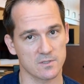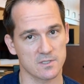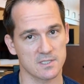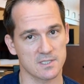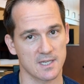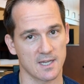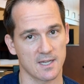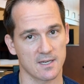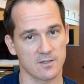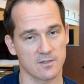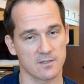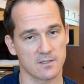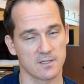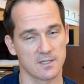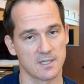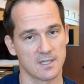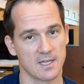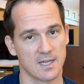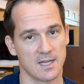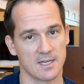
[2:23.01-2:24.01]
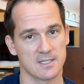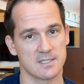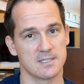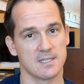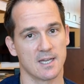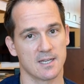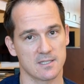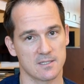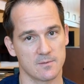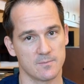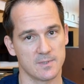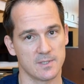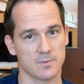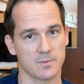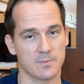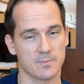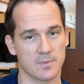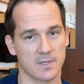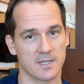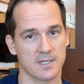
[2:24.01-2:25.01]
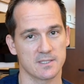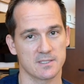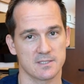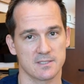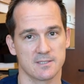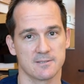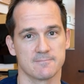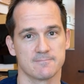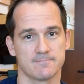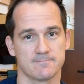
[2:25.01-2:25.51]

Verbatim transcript: standard and is yet to be replaced.